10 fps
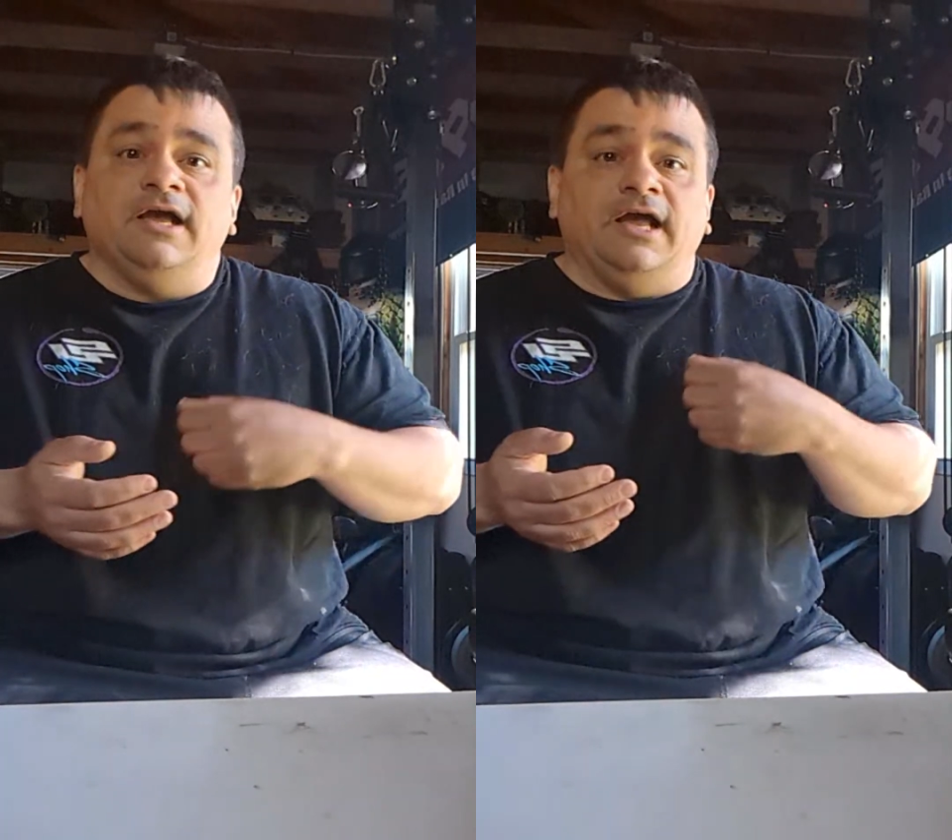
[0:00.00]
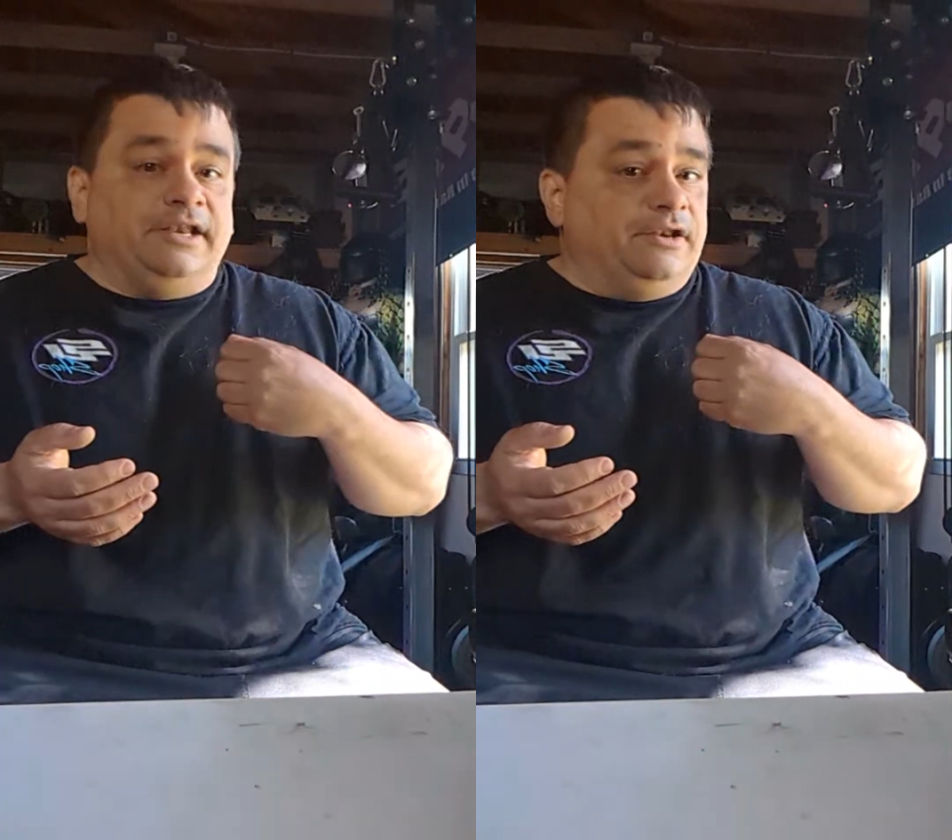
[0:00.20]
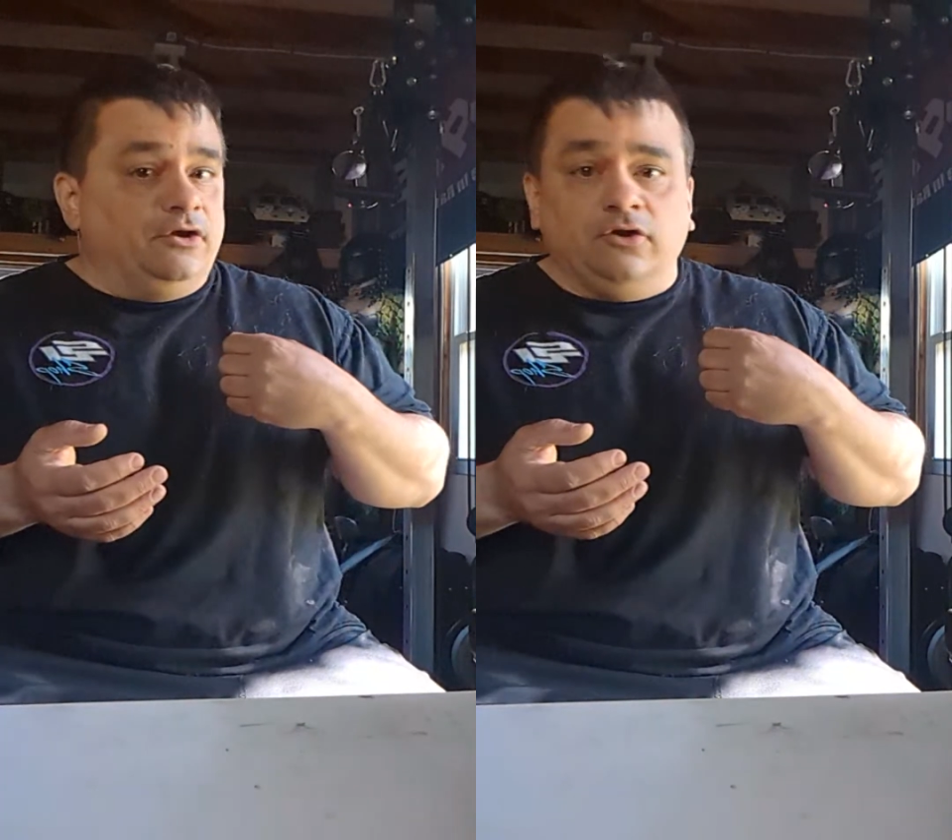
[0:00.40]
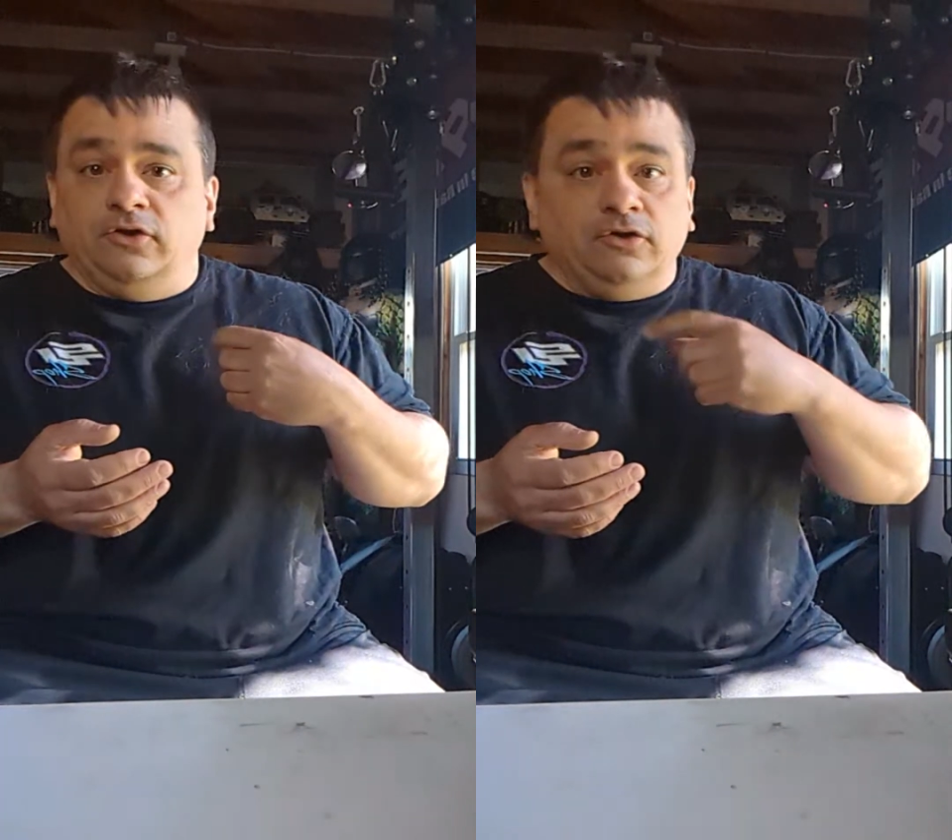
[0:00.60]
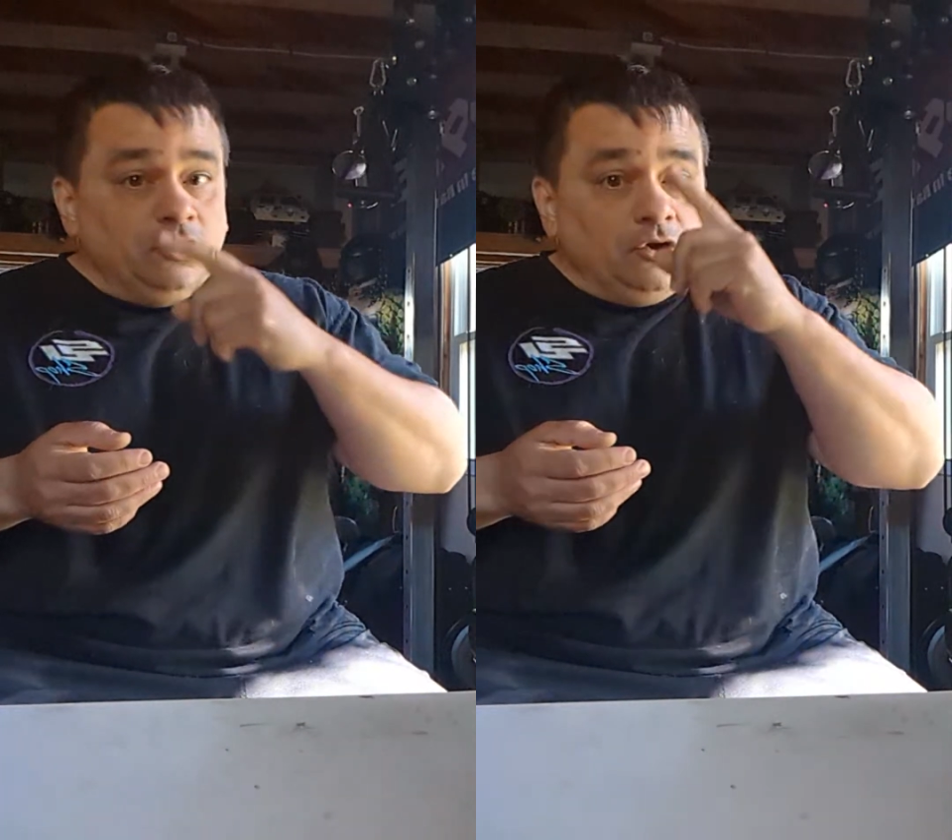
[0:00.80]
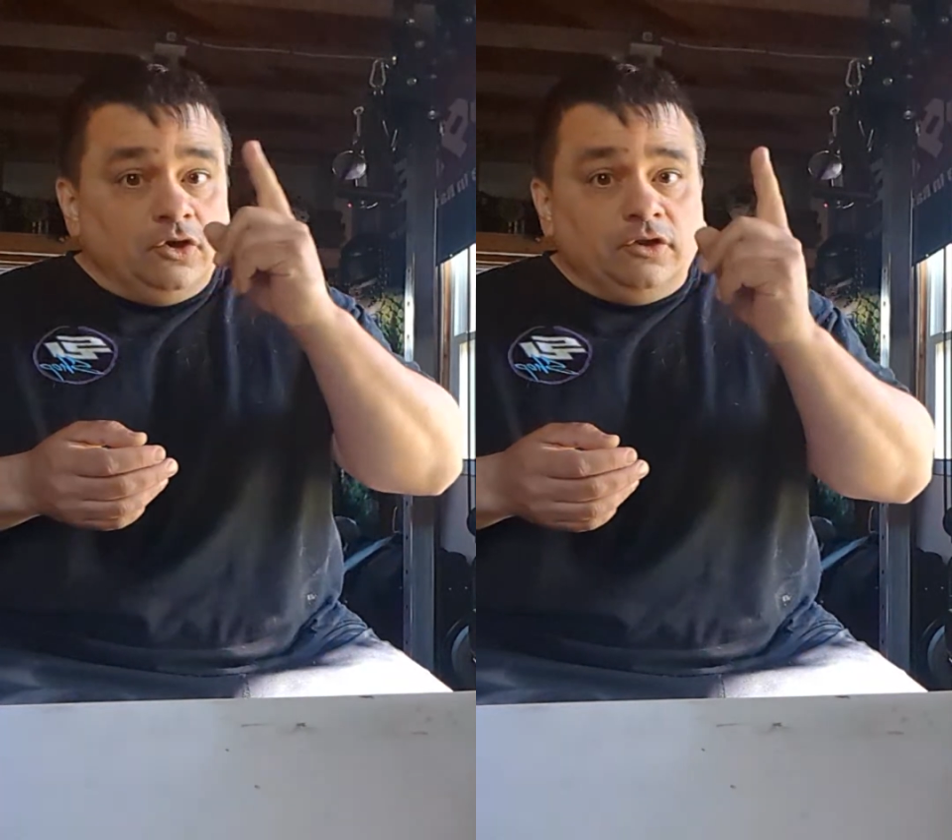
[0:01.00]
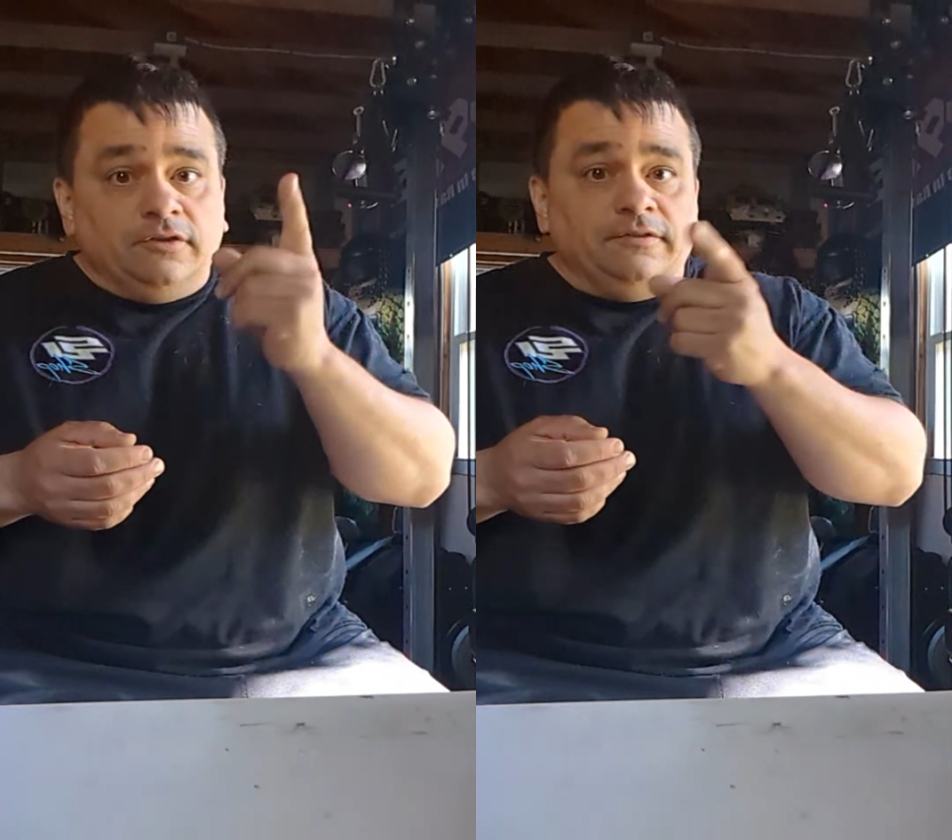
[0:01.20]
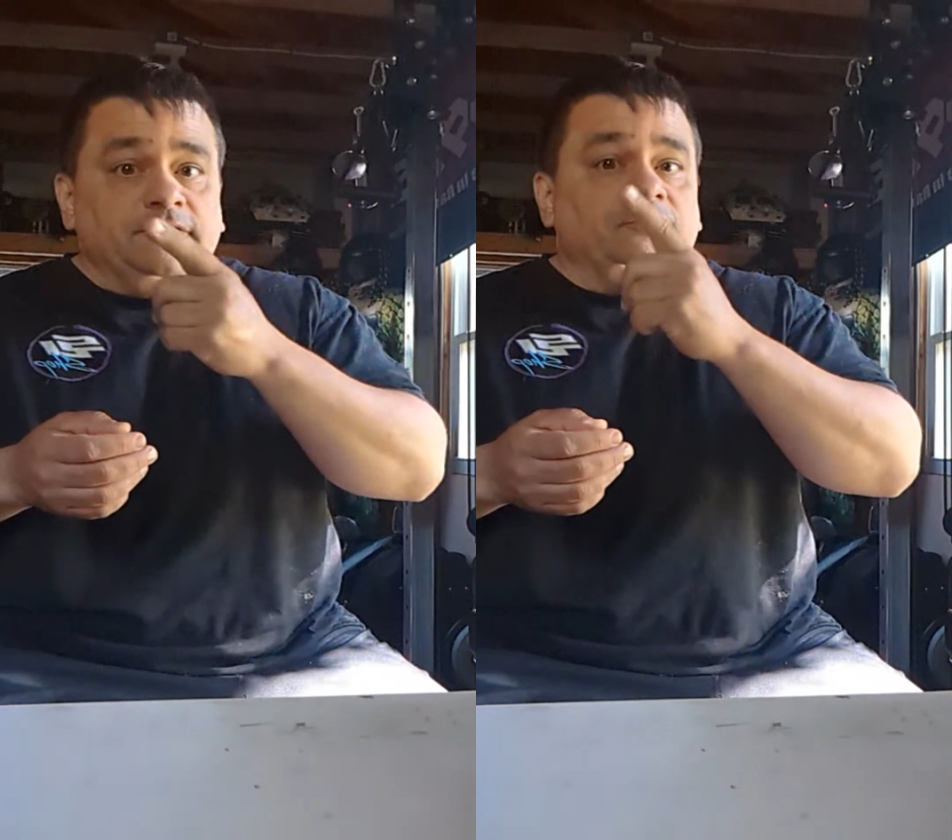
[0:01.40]
and they're
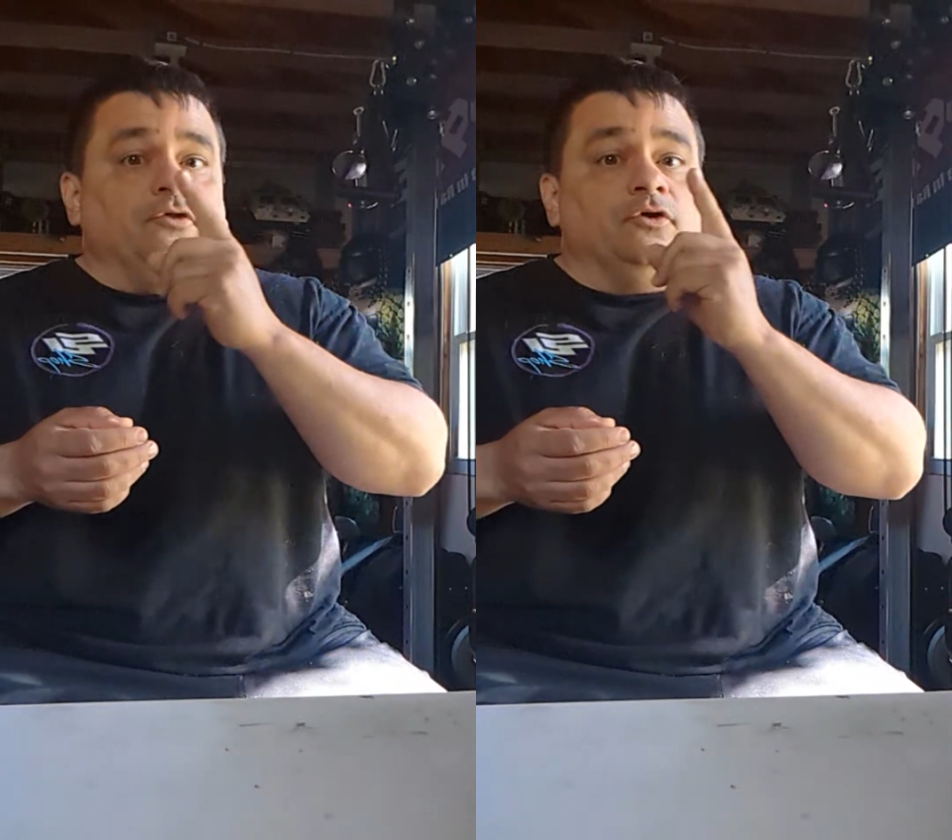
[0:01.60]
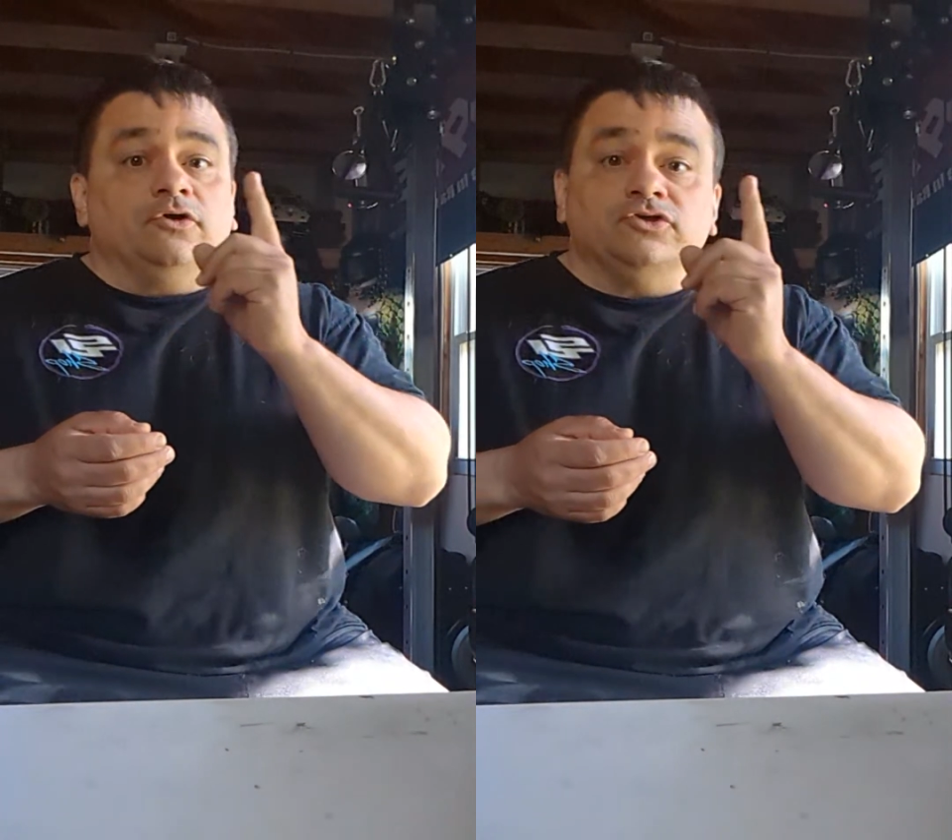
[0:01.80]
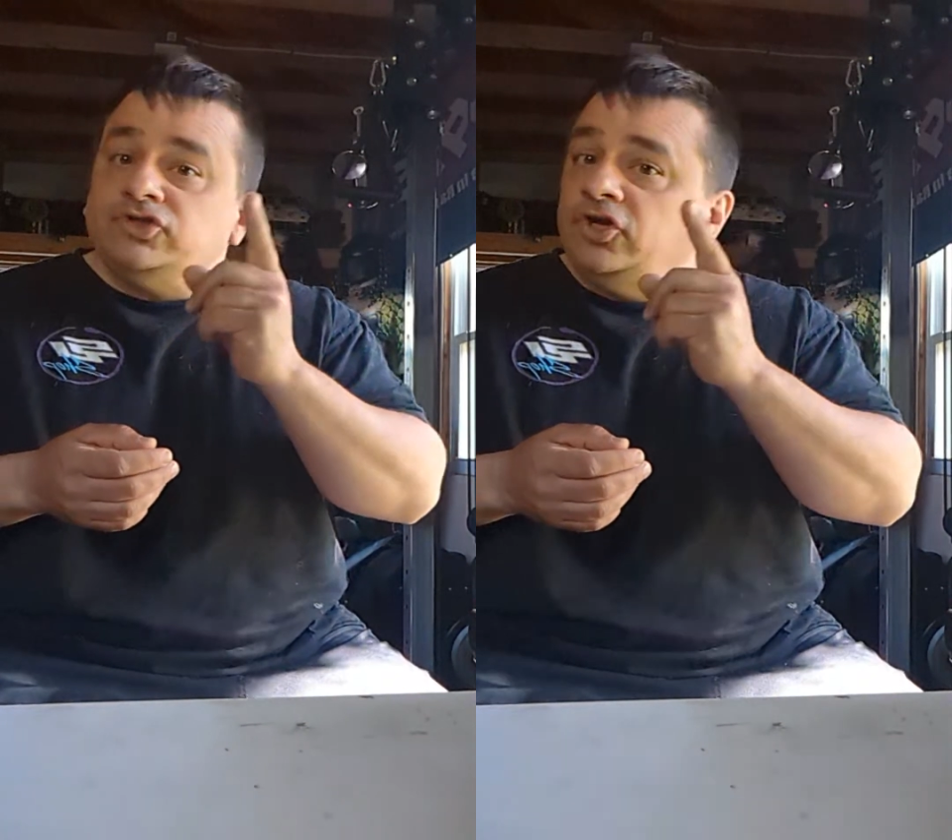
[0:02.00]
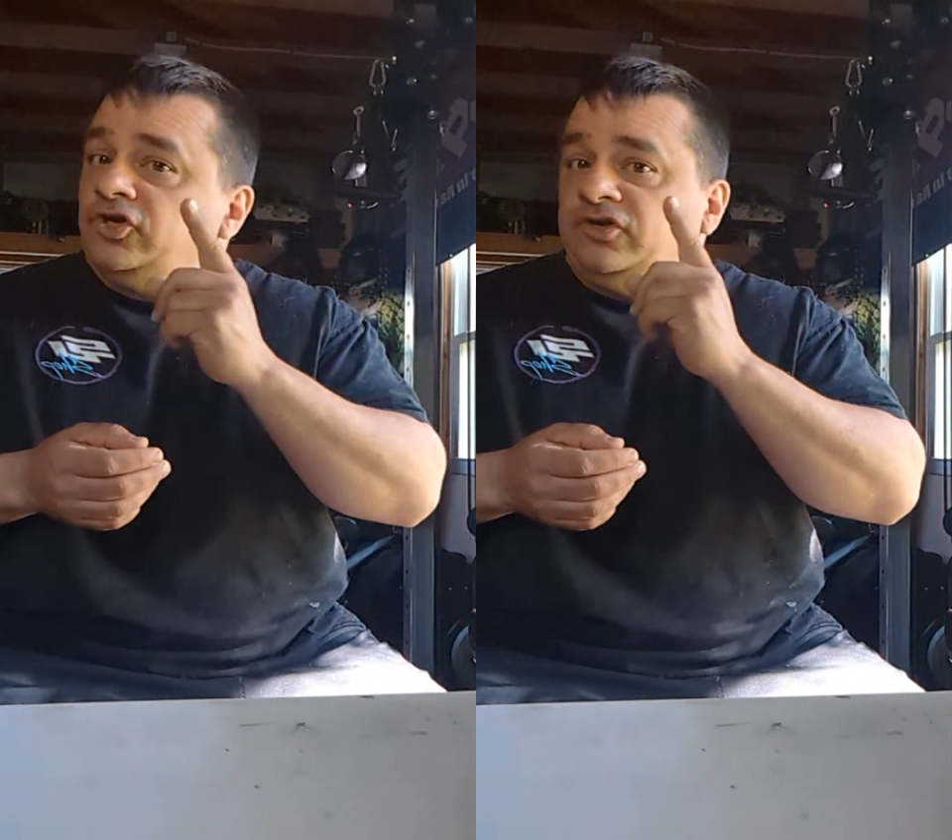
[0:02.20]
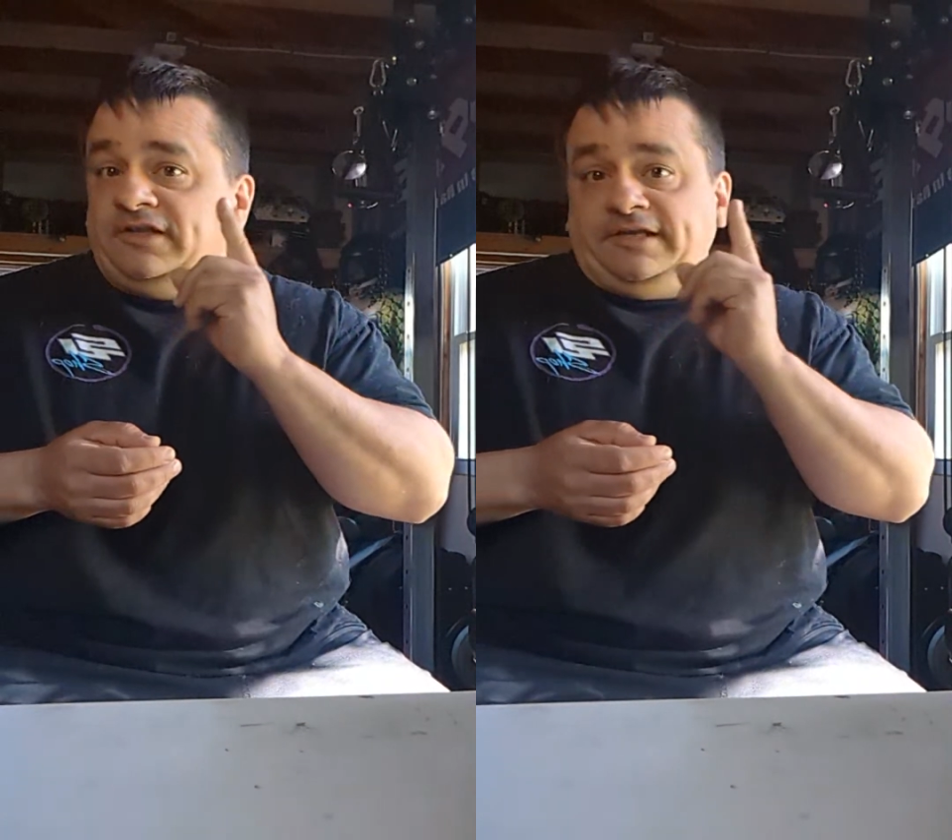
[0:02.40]
circling.